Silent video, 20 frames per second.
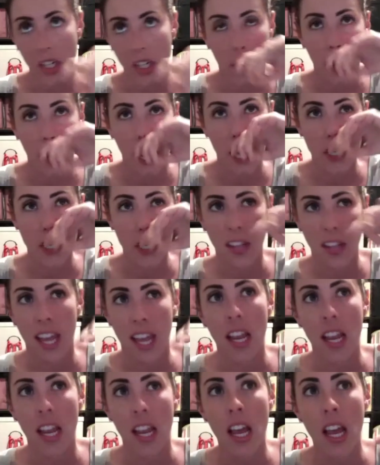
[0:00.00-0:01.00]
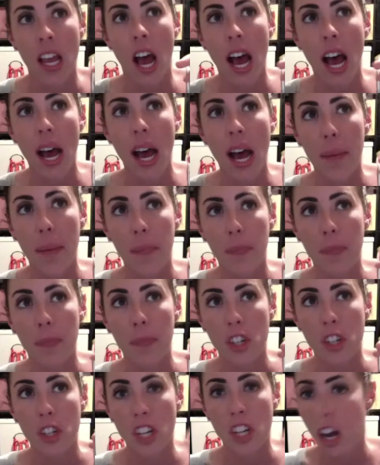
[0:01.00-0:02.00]
HOH, and then
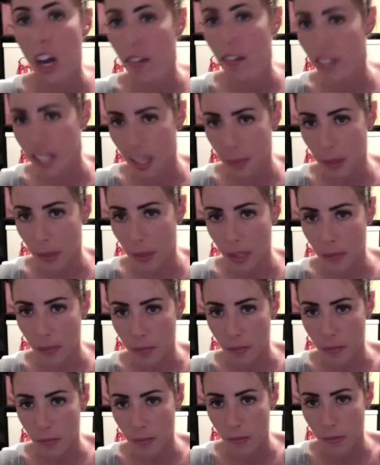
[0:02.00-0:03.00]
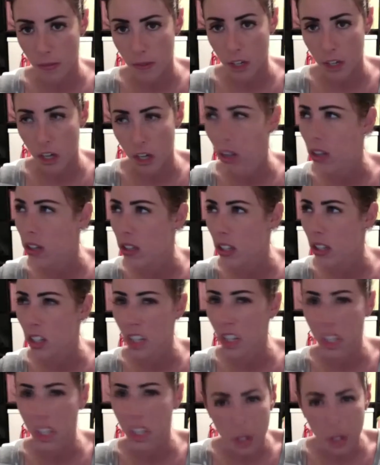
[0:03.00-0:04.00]
she obviously puts a. Does
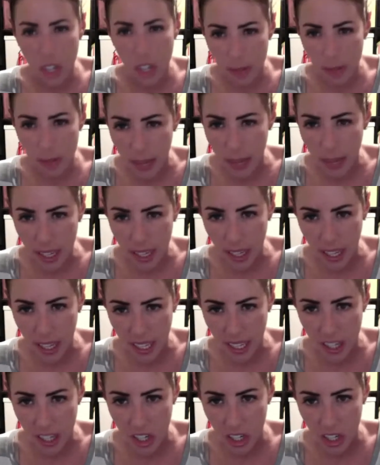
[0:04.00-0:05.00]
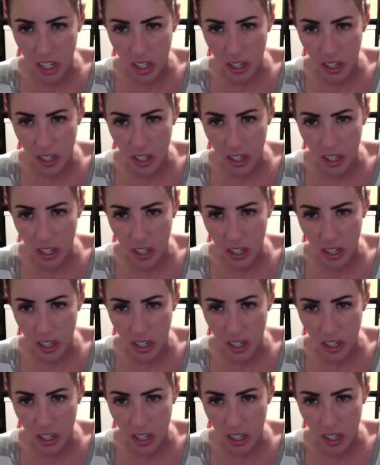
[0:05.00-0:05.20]
she do James and Meg against each other?